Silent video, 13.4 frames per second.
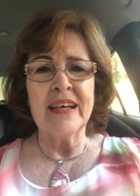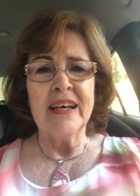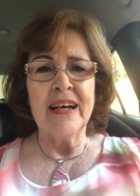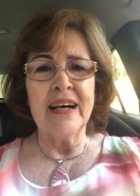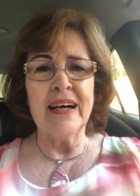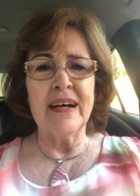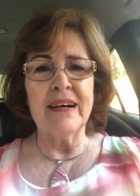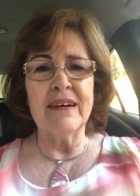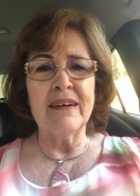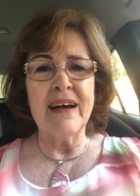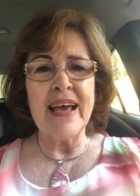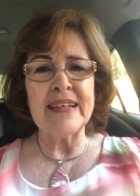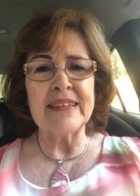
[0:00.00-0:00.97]
uh,
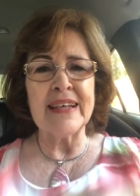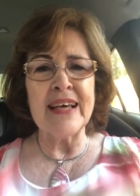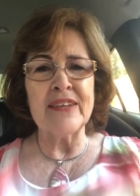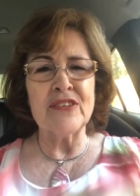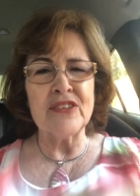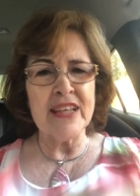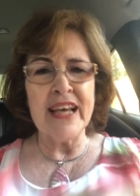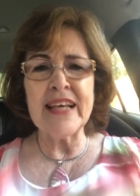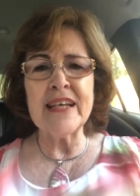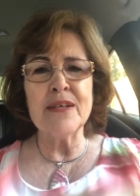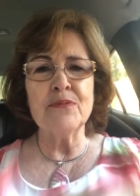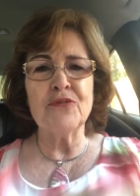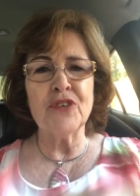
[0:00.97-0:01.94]
and, and thank
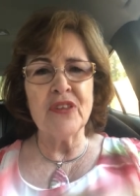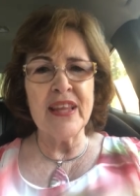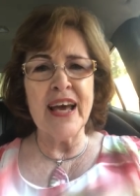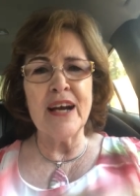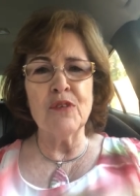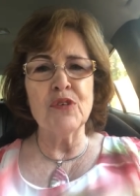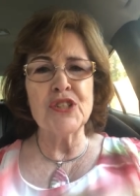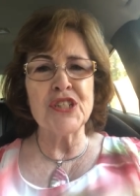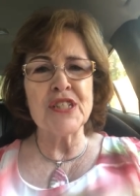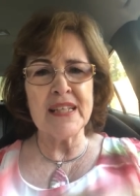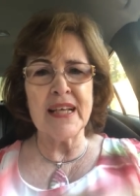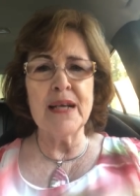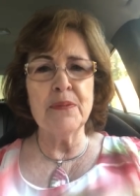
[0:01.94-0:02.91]
Him for that which
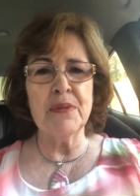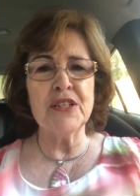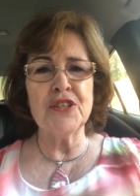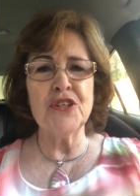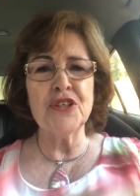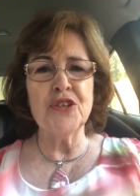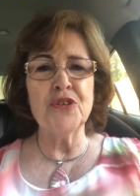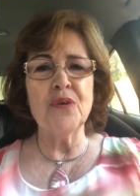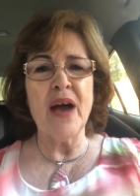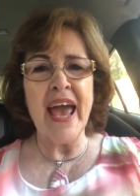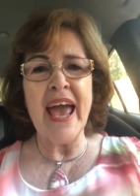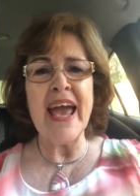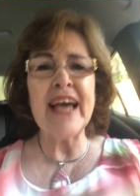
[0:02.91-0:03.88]
is coming to you
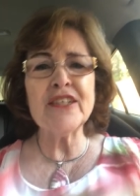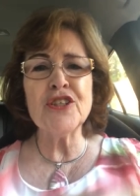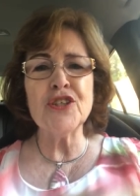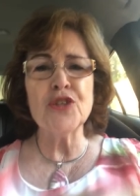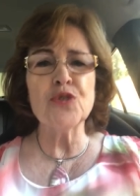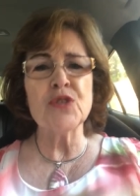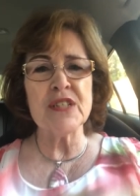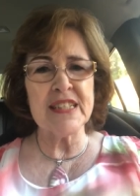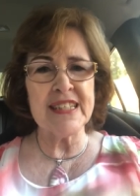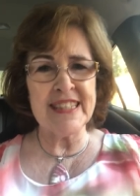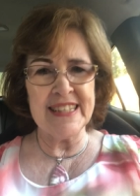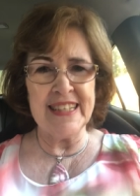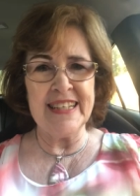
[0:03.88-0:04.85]
and your
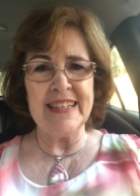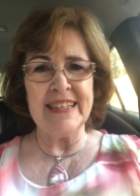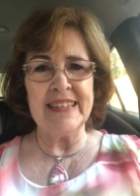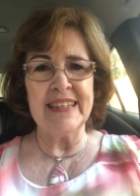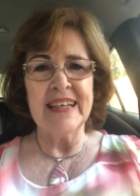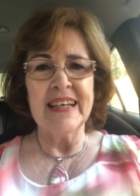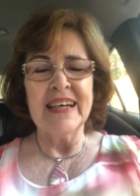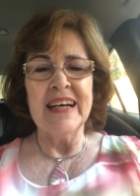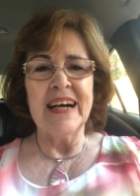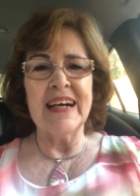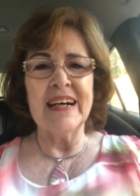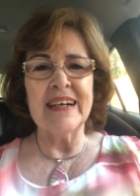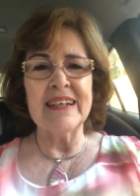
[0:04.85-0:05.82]
seed
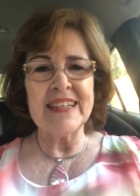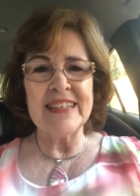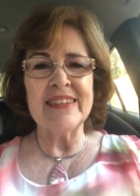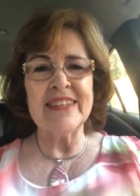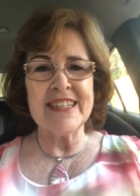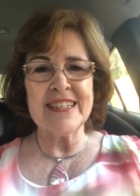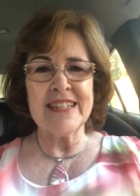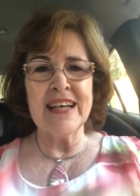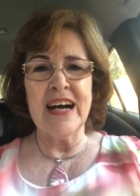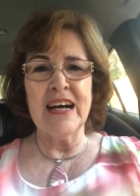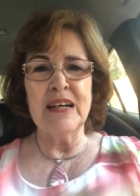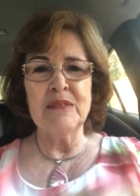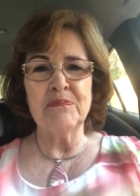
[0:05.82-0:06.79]
uh, in this
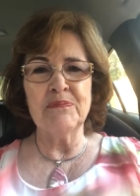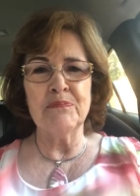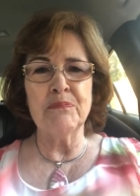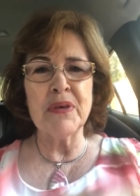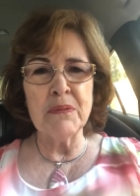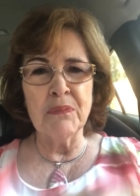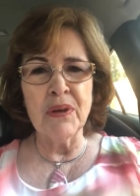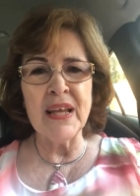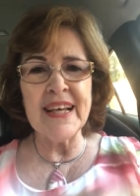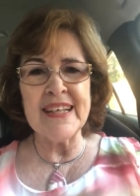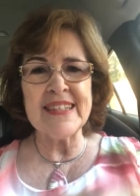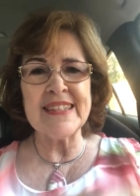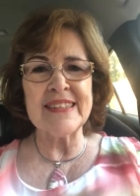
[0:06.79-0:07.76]
time. Be
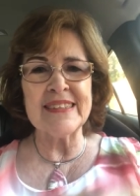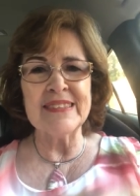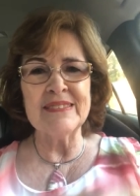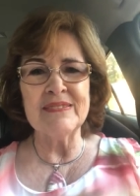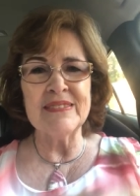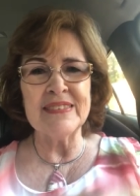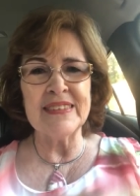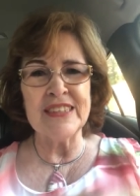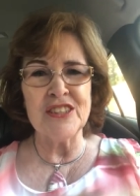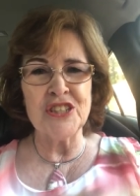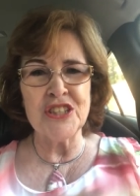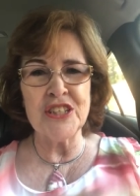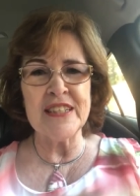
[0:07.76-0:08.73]
blessed
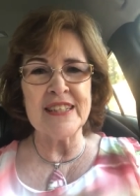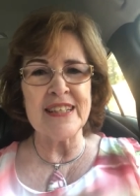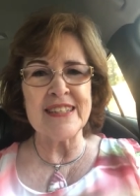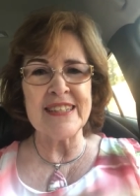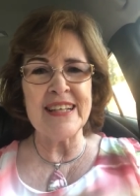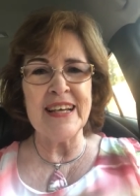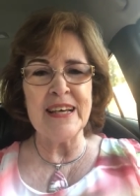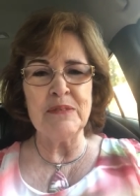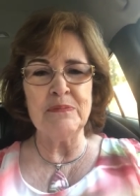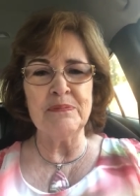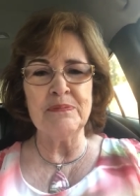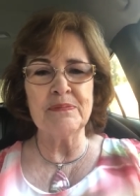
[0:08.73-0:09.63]
in Jesus' name.